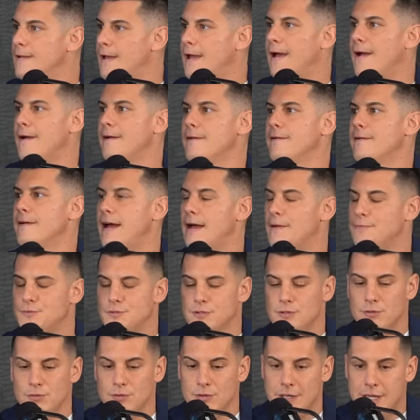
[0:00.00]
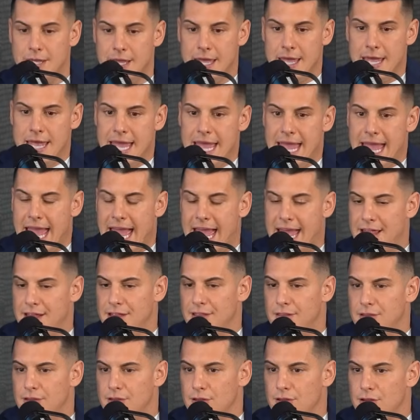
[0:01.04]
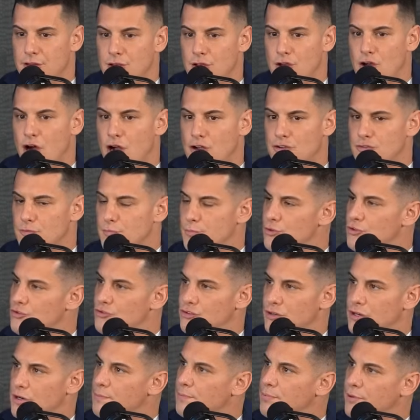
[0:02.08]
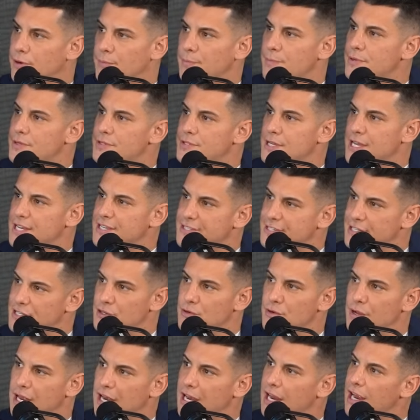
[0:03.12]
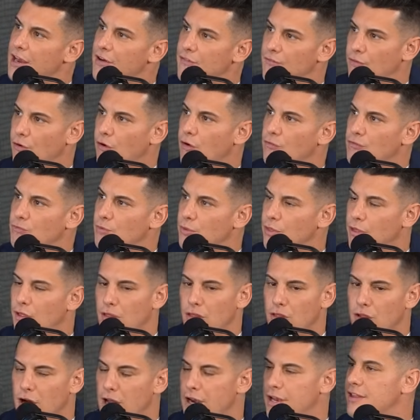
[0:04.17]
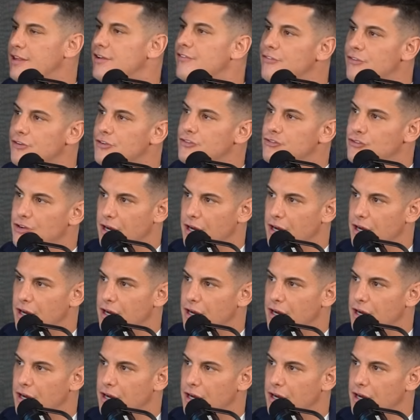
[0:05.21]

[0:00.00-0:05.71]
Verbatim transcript: Yeah, absolutely. And contribution and purpose. I see you getting involved with a lot of different